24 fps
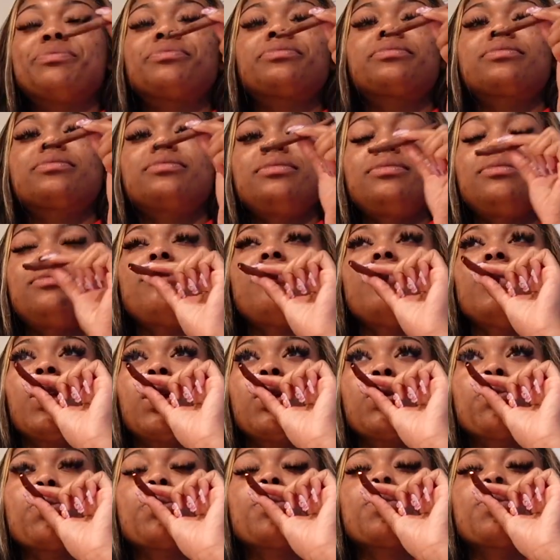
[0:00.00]
think about
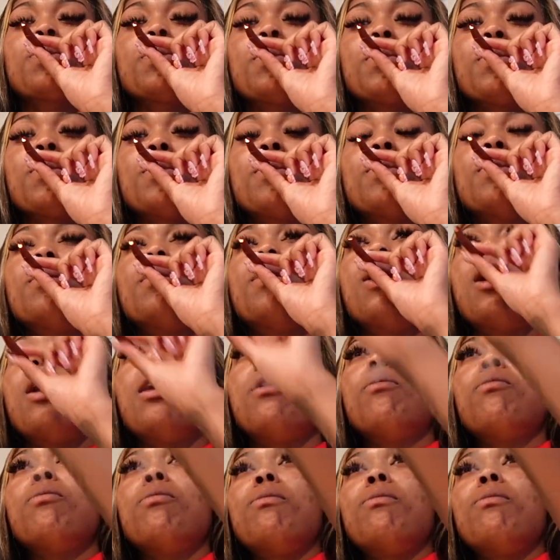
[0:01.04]
that. Mm-hmm. Um, so